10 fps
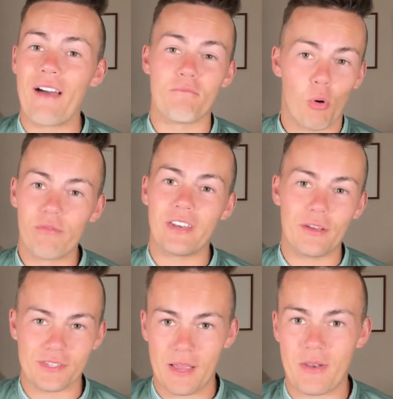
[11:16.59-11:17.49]
I have more
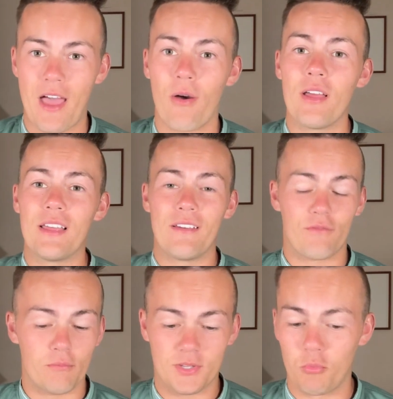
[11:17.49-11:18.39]
videos coming out
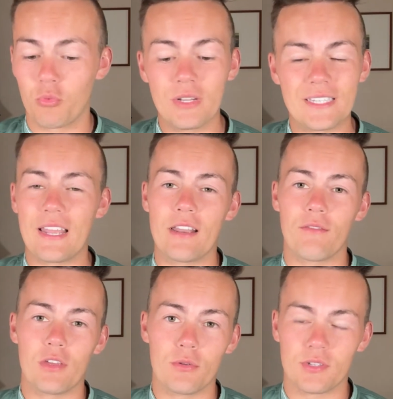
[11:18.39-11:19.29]
from some recent
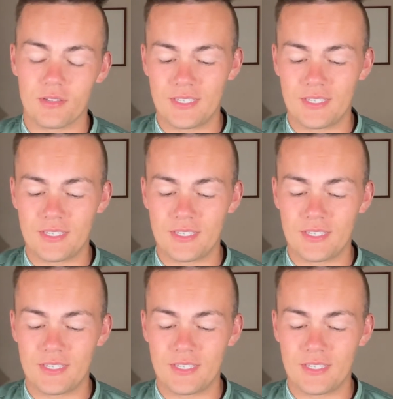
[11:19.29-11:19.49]
interviews.